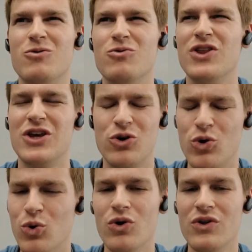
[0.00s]
really
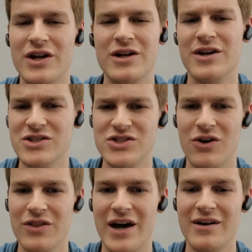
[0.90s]
cool that it does
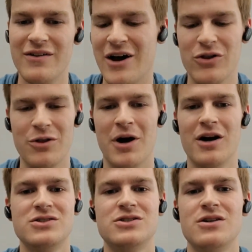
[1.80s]
all that out of the
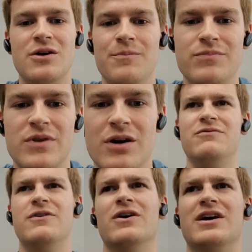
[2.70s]
box.
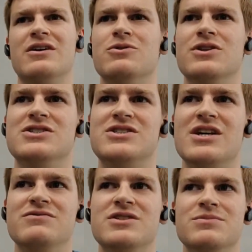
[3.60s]
I felt like it really
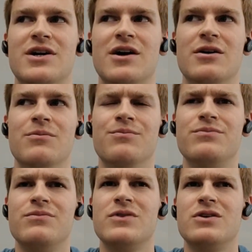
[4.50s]
saved some time
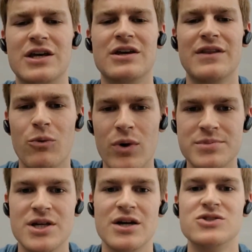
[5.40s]
linking that
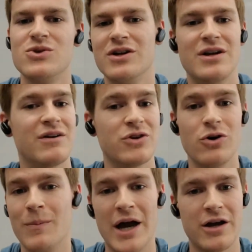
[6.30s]
website so I didn't have to
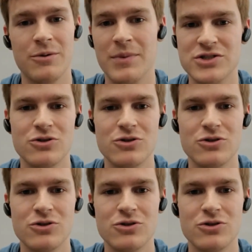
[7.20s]
go back into my